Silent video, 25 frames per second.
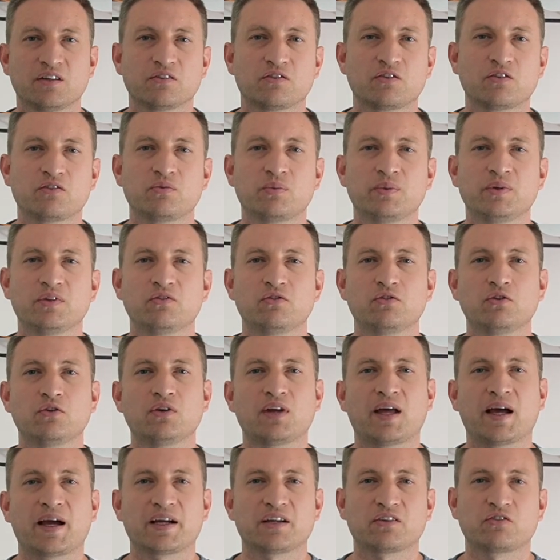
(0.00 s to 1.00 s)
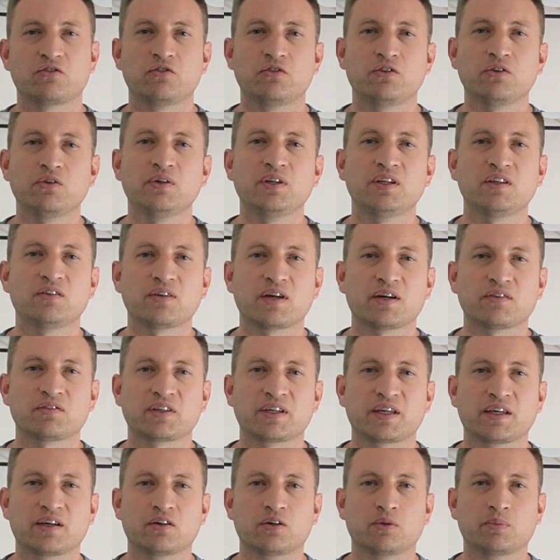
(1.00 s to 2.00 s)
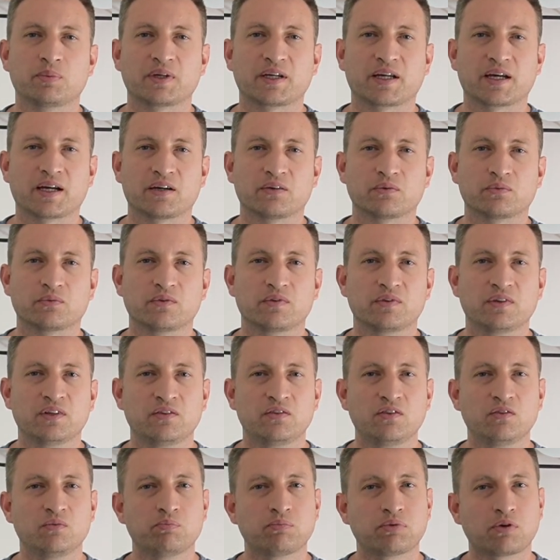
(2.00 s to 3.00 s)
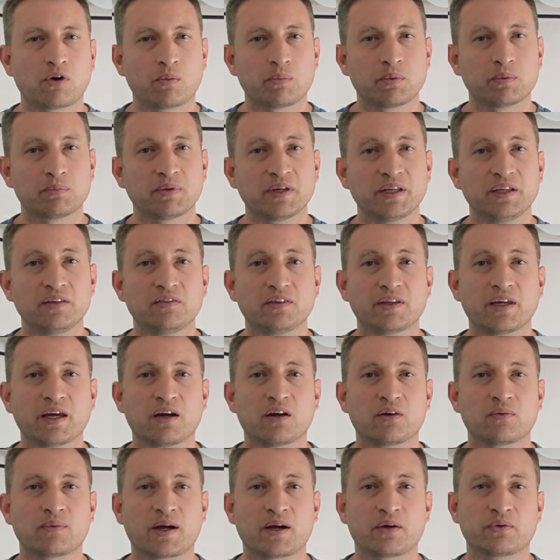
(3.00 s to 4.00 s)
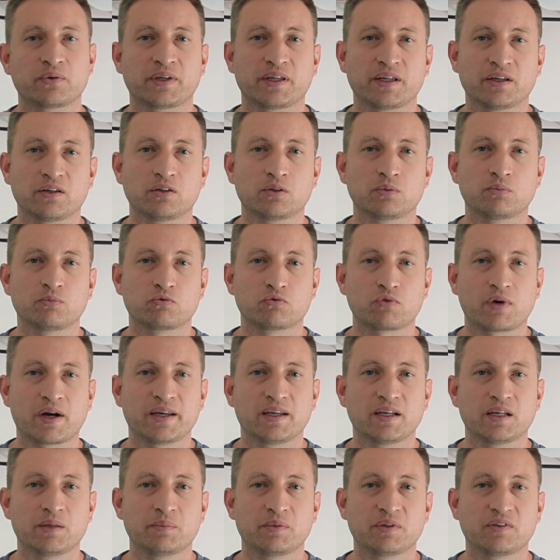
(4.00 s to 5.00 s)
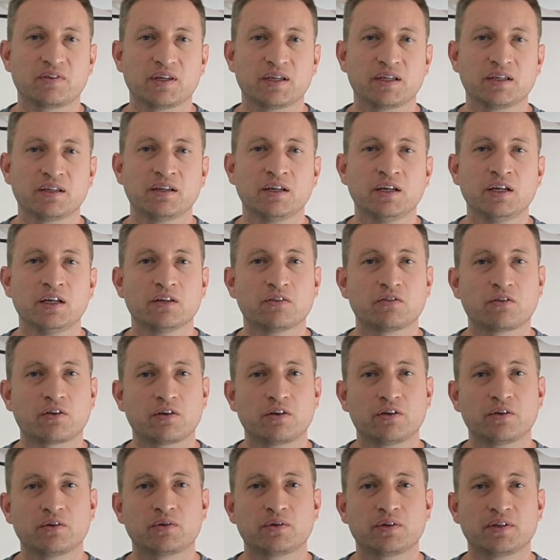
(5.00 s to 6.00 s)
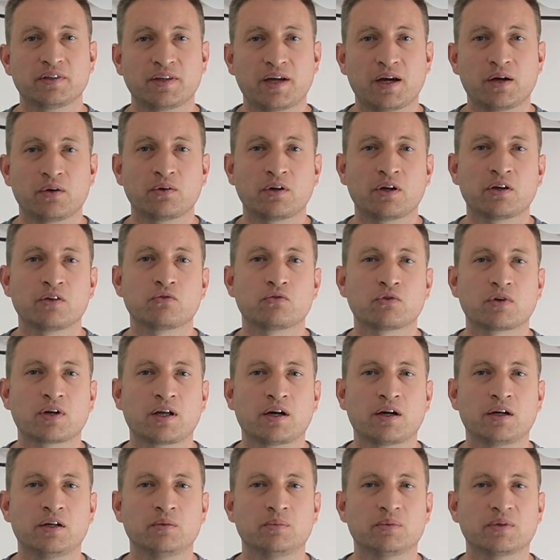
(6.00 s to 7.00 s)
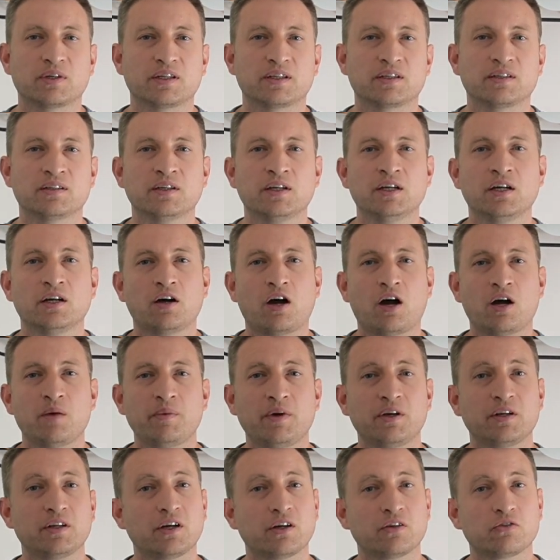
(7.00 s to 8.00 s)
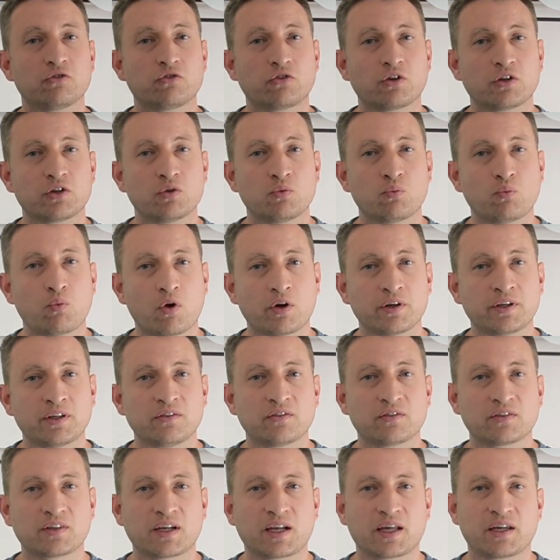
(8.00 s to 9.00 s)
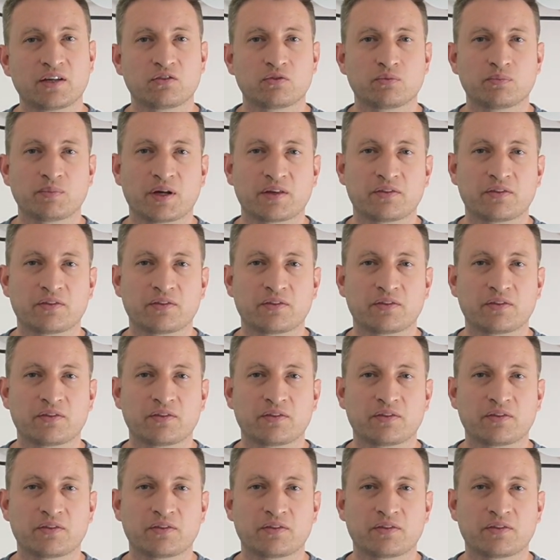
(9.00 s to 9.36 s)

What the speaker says: So to install HACS, you do need to have a GitHub account. This is probably to get around GitHub's rate limiting so that you can download reliably. I'm only going to show you one installation